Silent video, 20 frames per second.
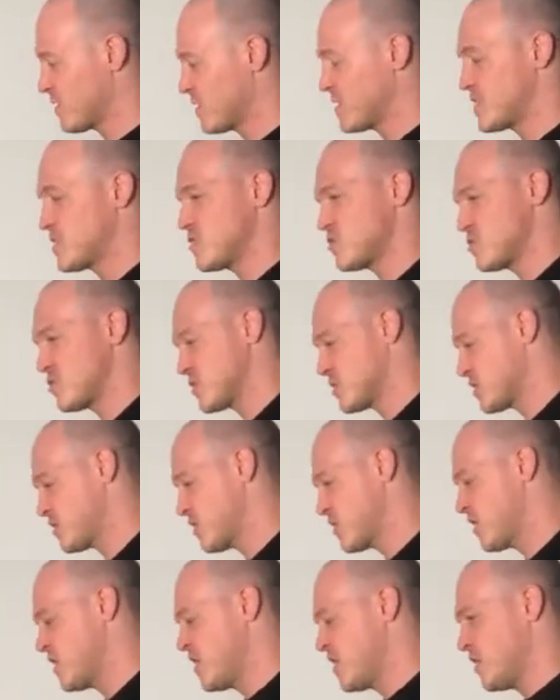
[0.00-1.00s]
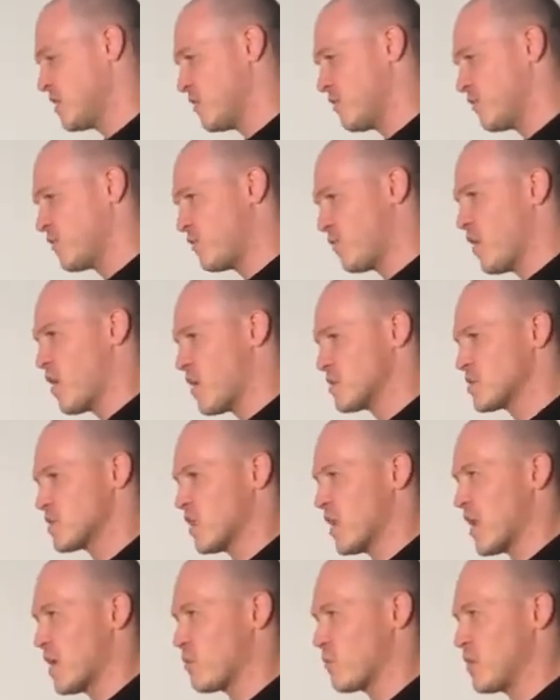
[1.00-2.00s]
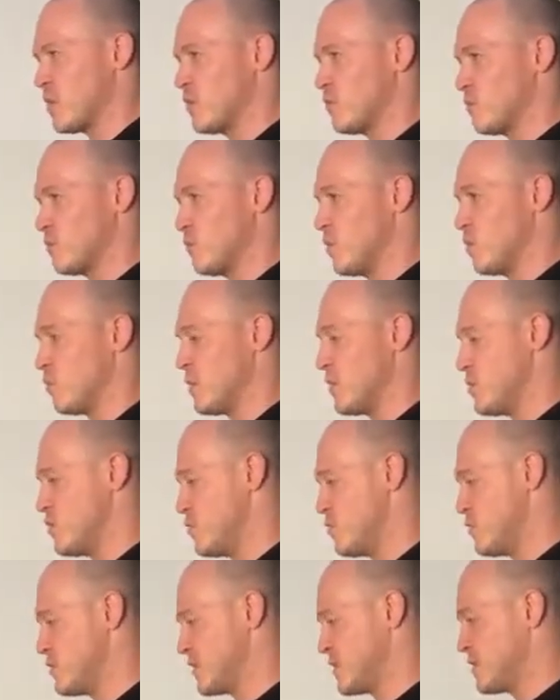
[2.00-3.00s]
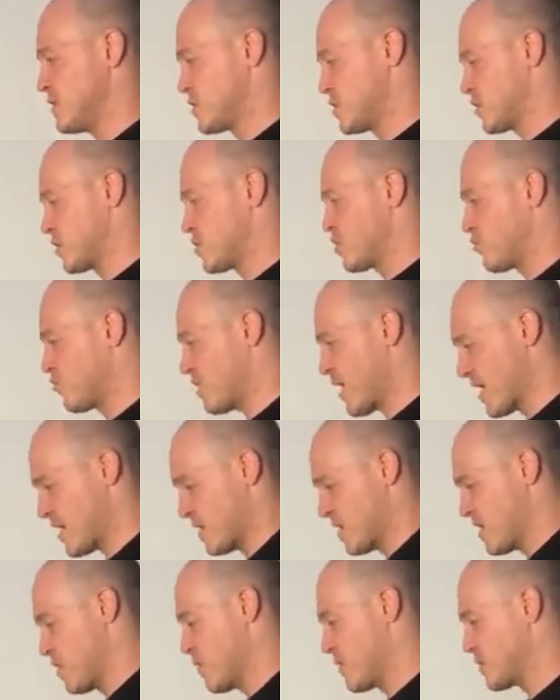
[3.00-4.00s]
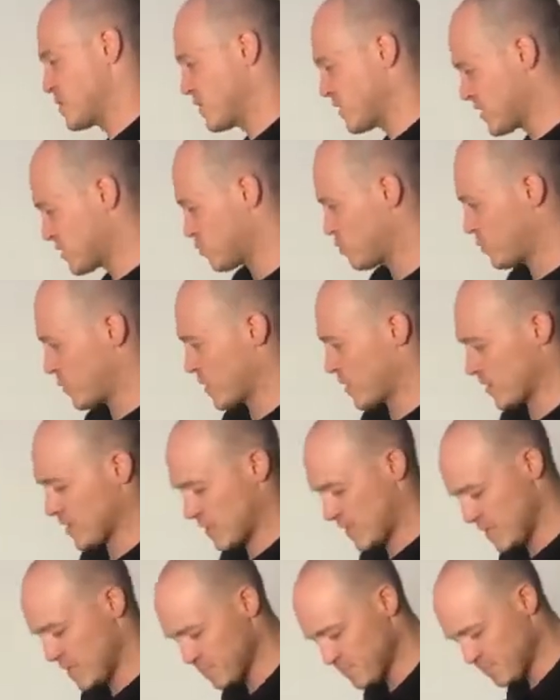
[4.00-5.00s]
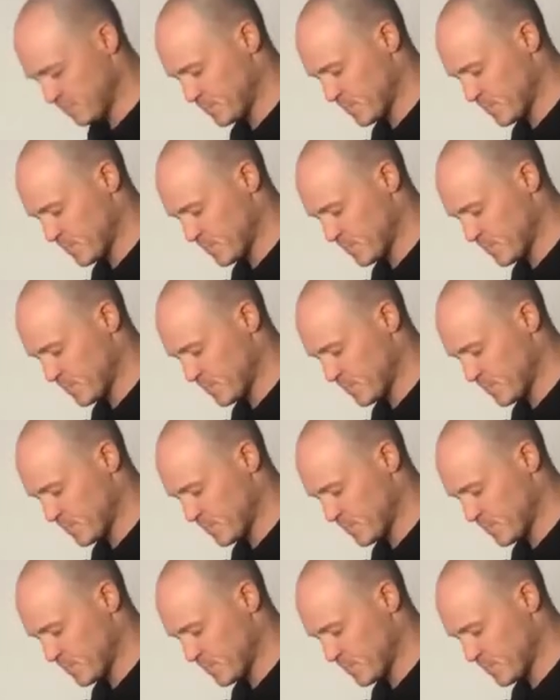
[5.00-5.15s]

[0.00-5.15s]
This is just the first light that we're using to create the image. So this would be our key.